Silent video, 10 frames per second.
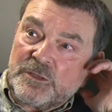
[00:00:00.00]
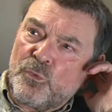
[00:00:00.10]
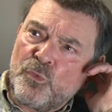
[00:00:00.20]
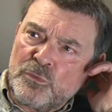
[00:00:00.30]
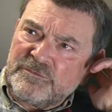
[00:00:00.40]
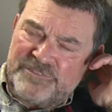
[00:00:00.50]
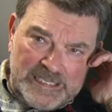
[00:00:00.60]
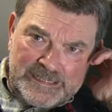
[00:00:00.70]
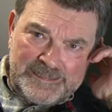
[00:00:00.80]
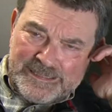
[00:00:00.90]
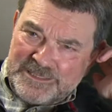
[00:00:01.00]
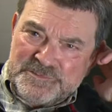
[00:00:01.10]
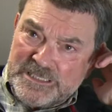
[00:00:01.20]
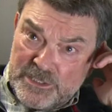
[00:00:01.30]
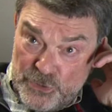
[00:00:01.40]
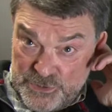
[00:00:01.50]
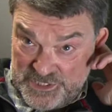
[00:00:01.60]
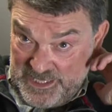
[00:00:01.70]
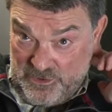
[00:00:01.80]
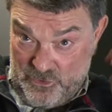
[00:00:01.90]
old fella that lives in a
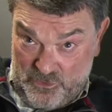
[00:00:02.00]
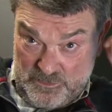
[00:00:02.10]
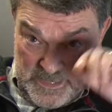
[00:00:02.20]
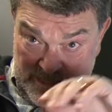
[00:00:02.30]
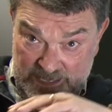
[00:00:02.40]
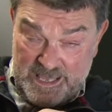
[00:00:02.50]
nursing home